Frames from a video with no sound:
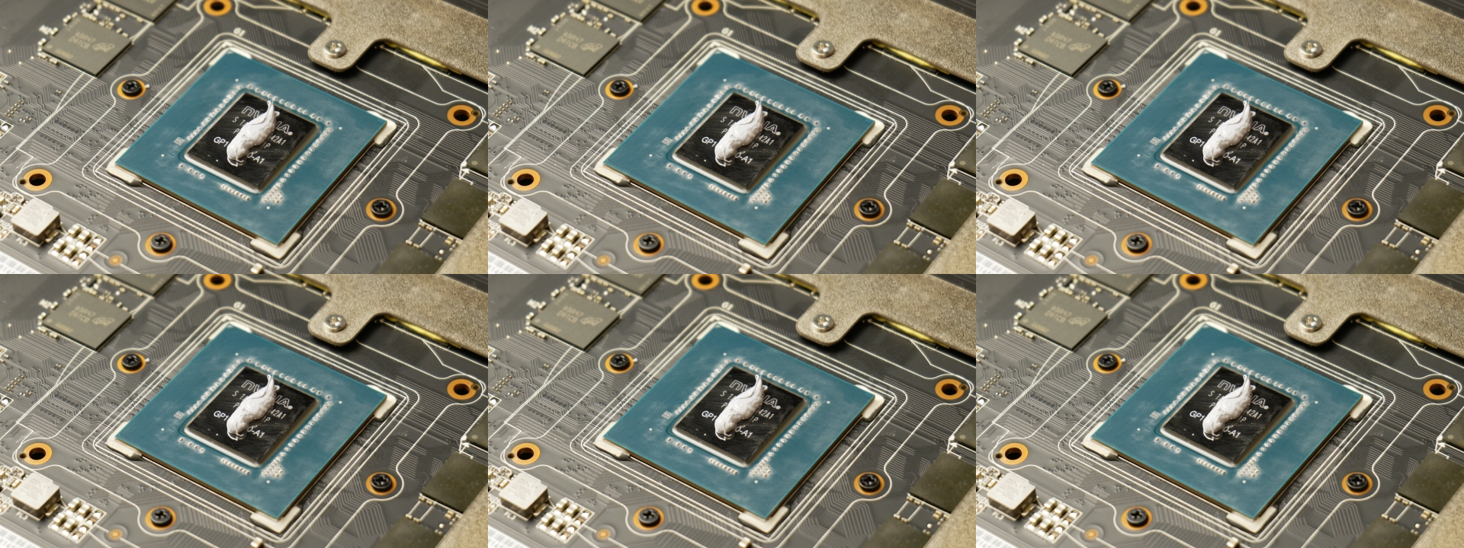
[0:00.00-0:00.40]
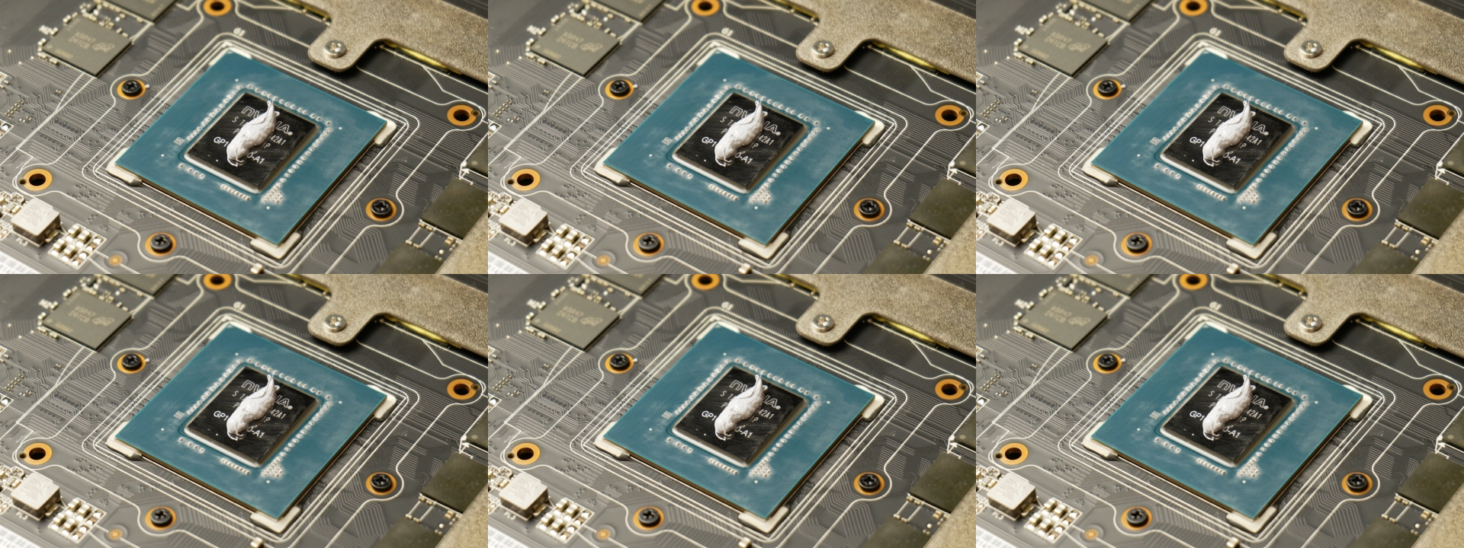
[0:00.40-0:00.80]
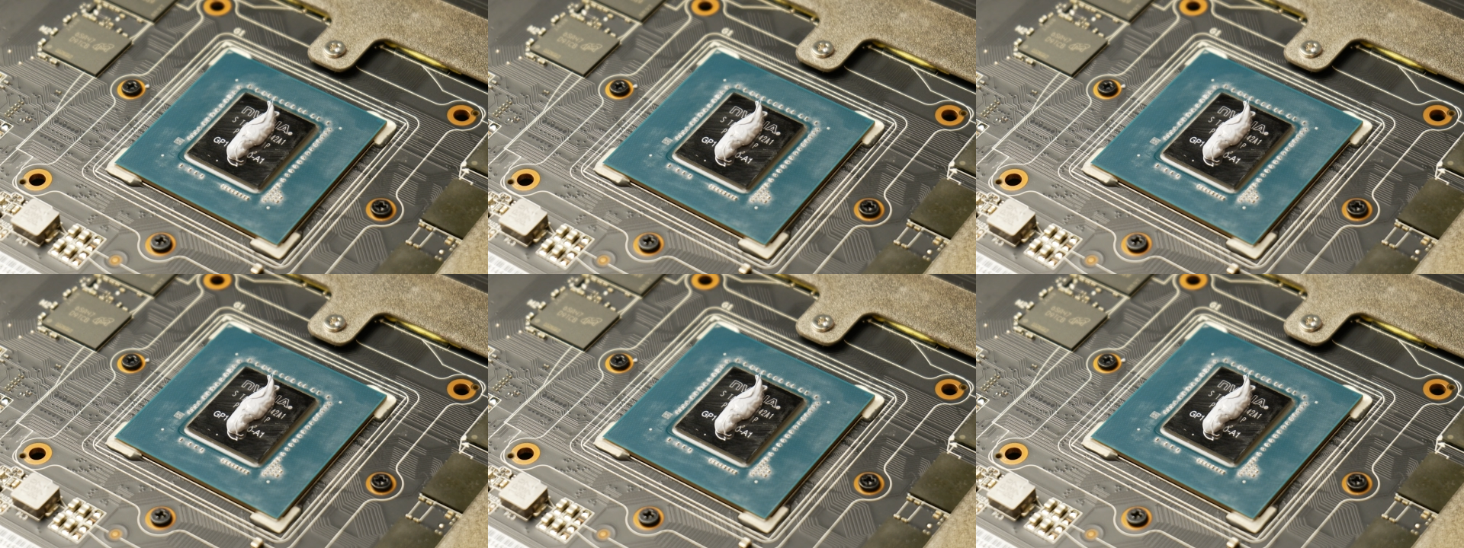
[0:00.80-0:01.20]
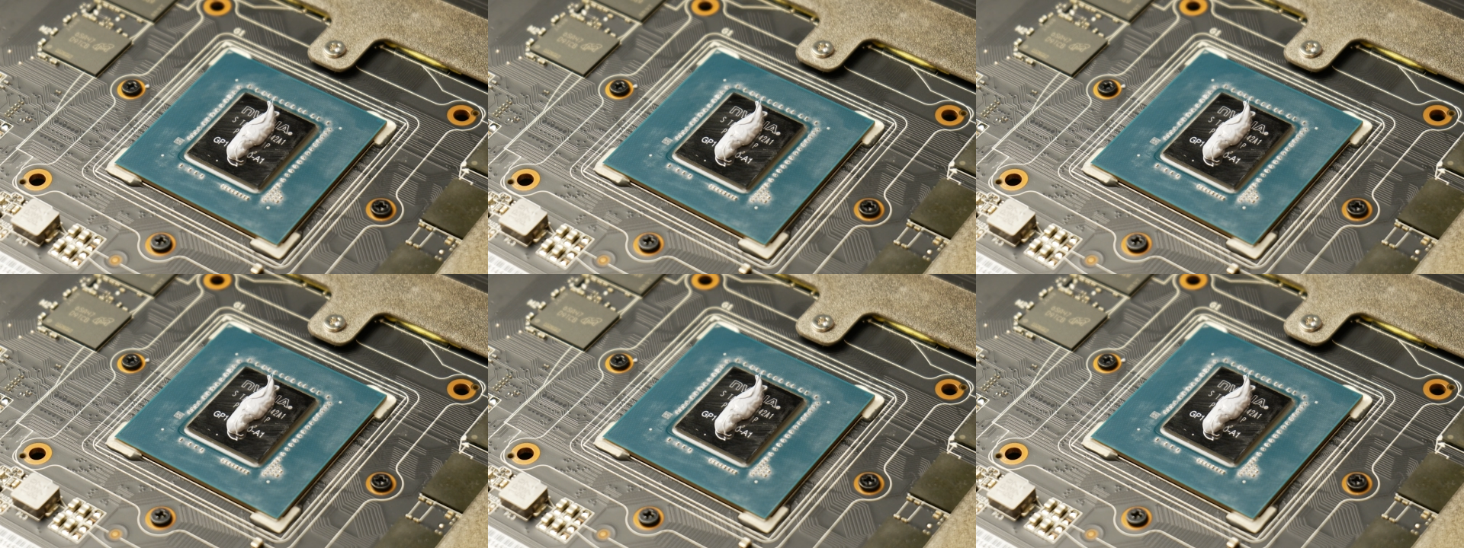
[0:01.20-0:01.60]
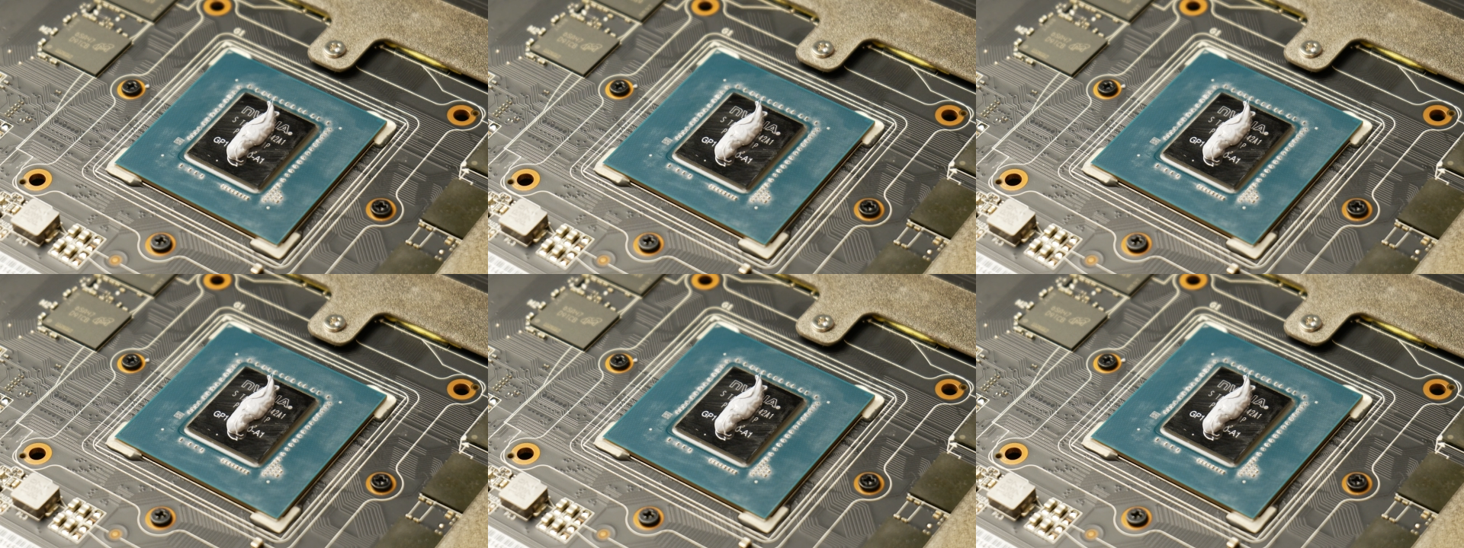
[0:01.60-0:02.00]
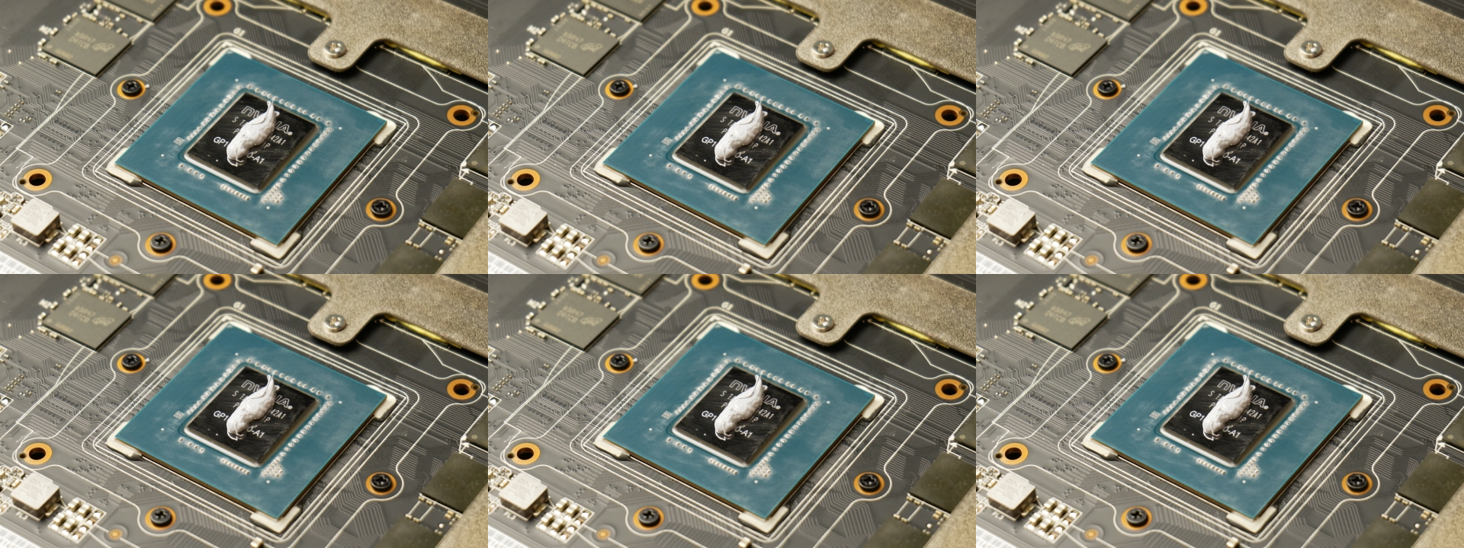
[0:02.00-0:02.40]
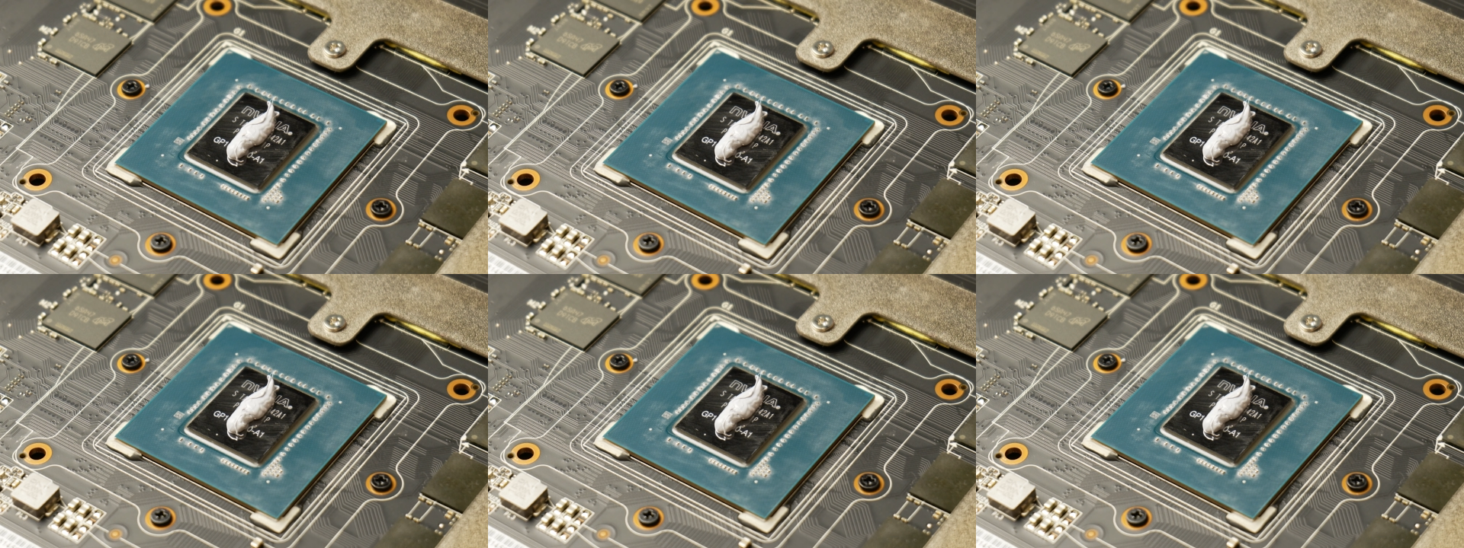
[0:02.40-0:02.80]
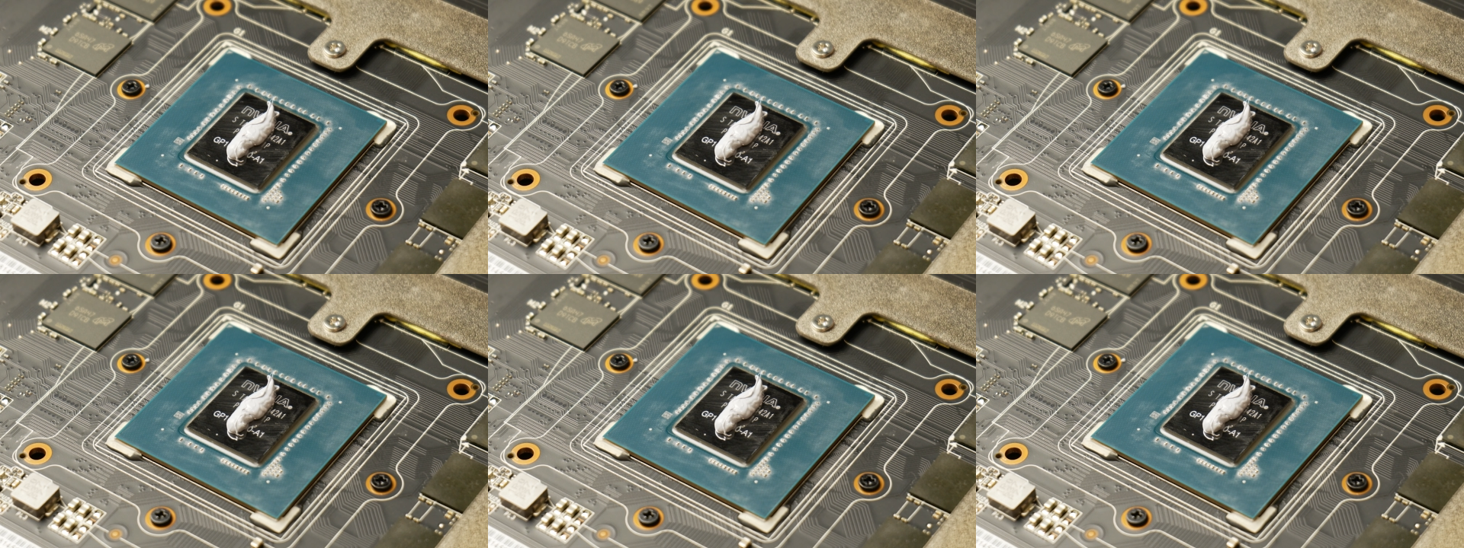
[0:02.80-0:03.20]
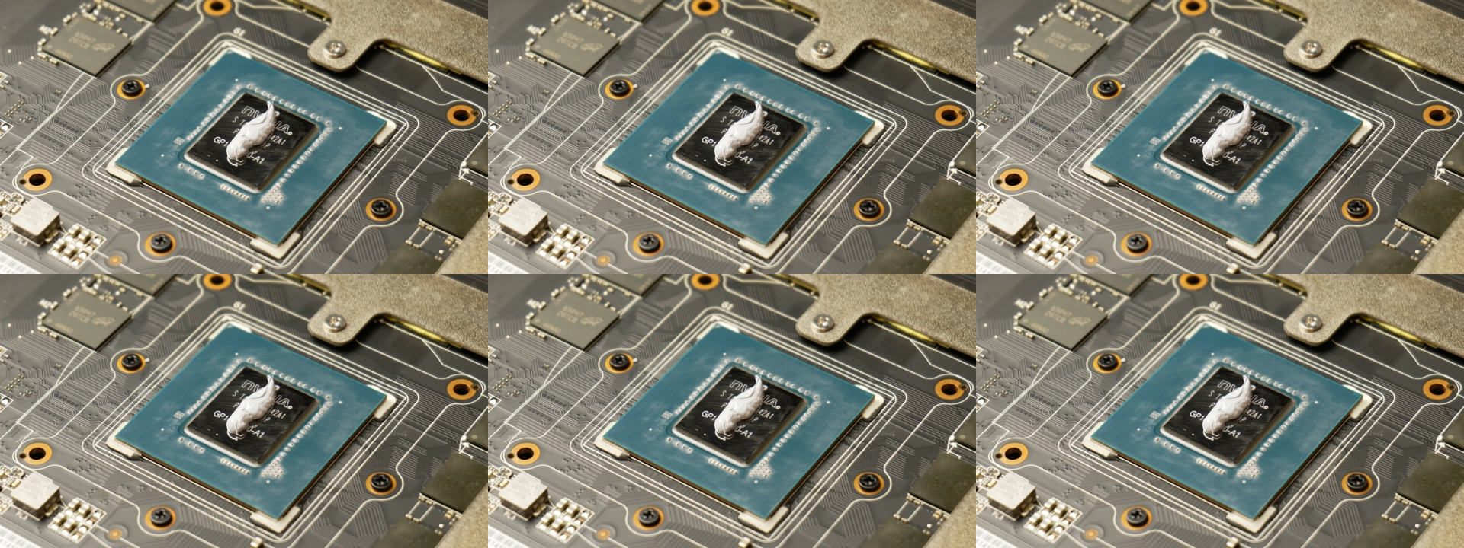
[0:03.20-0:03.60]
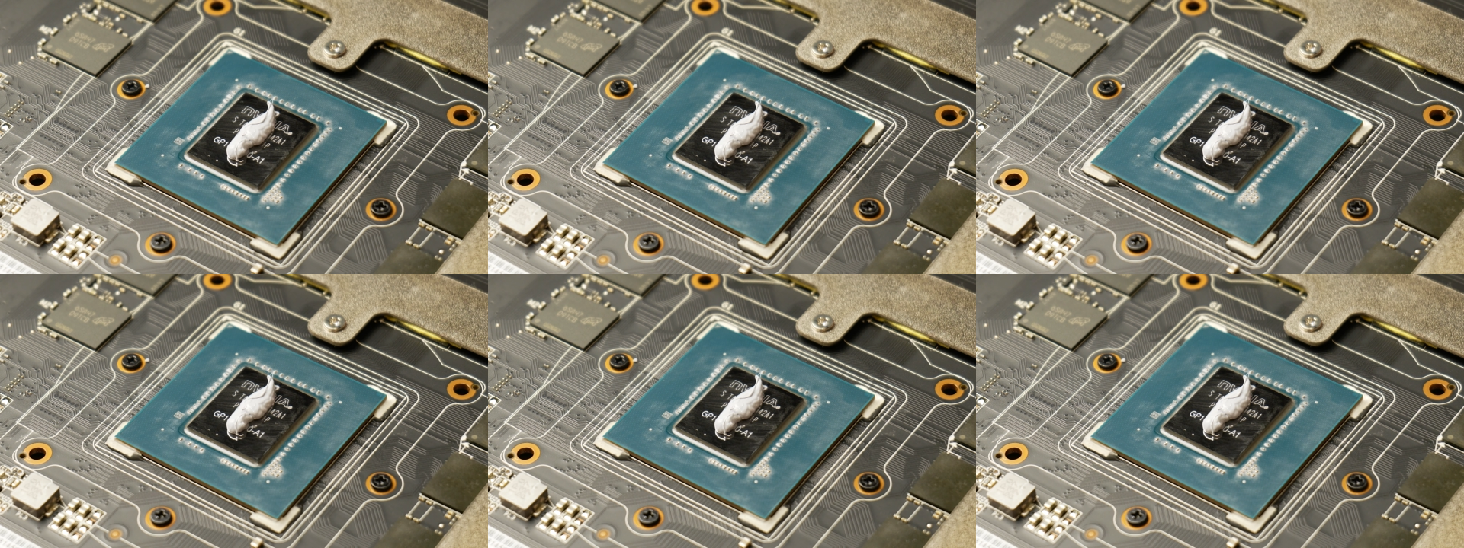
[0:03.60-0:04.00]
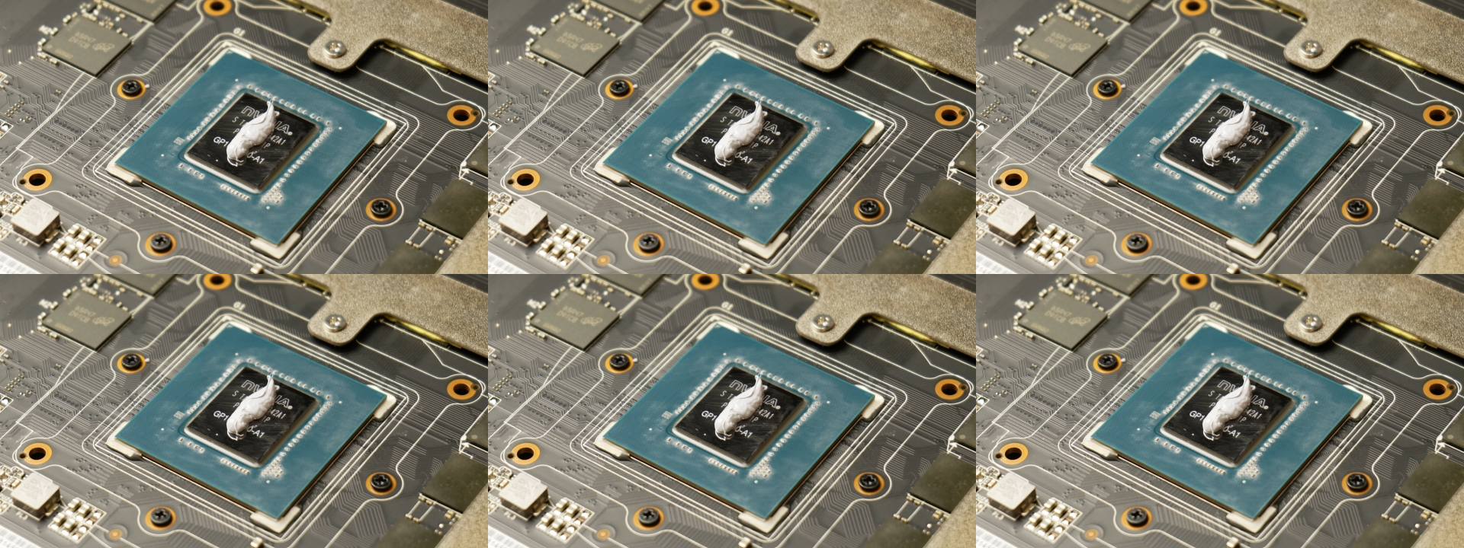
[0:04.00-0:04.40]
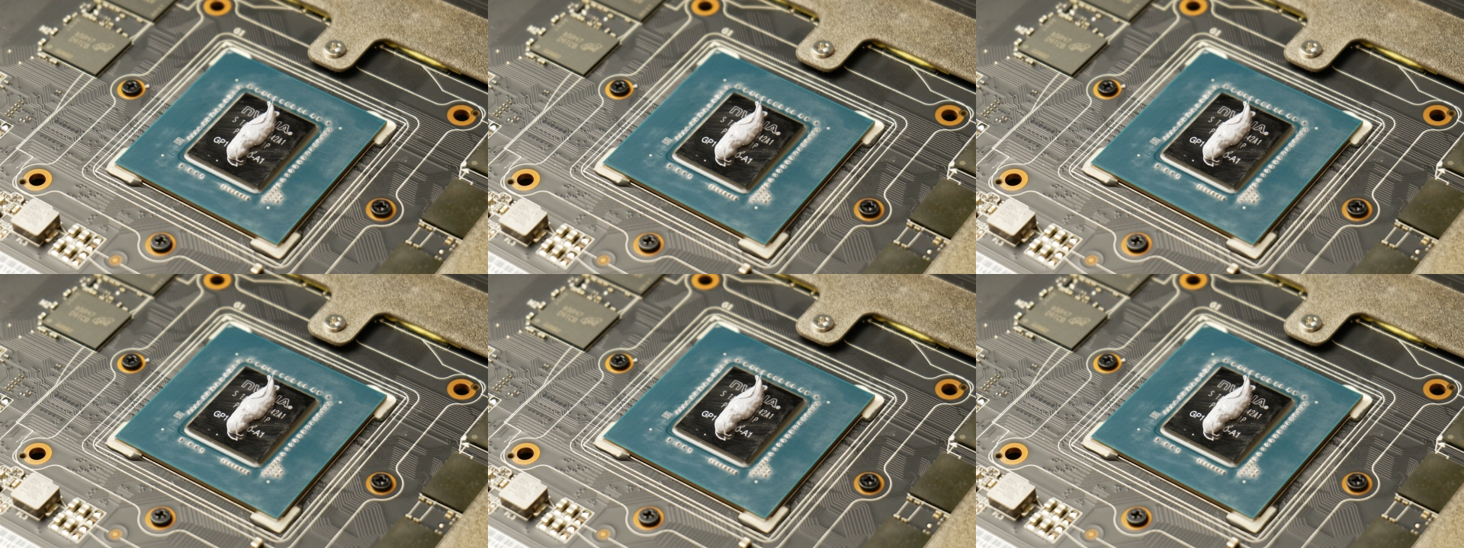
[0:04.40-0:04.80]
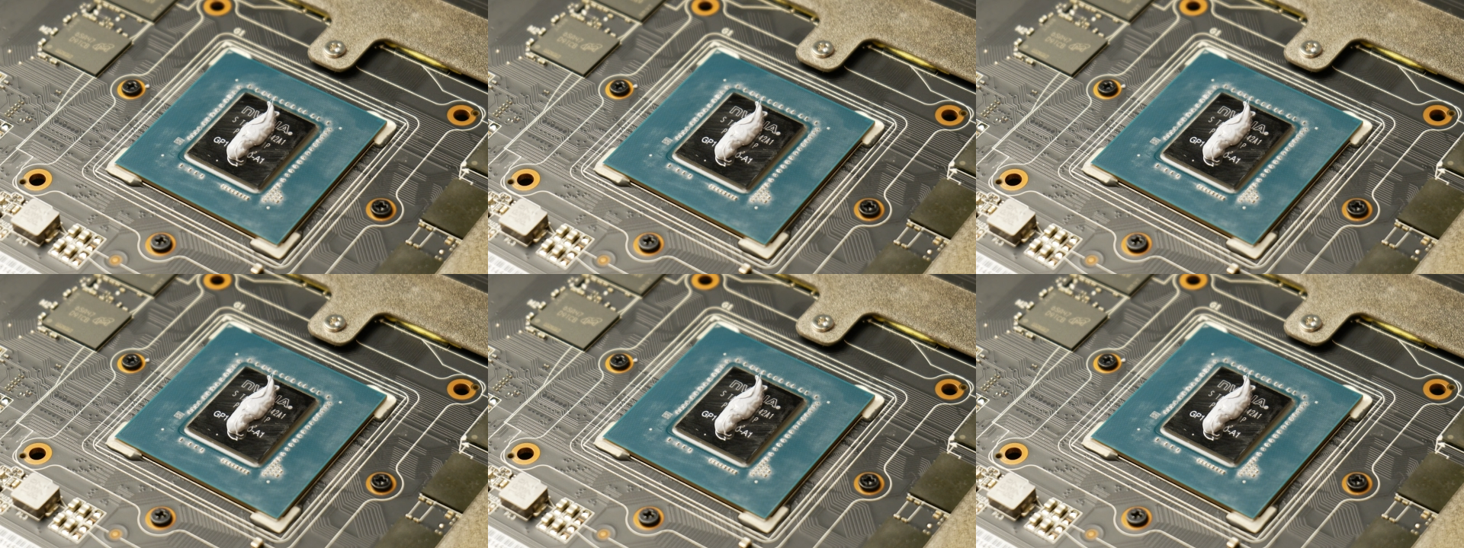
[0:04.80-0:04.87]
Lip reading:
[unreadable: no face in view]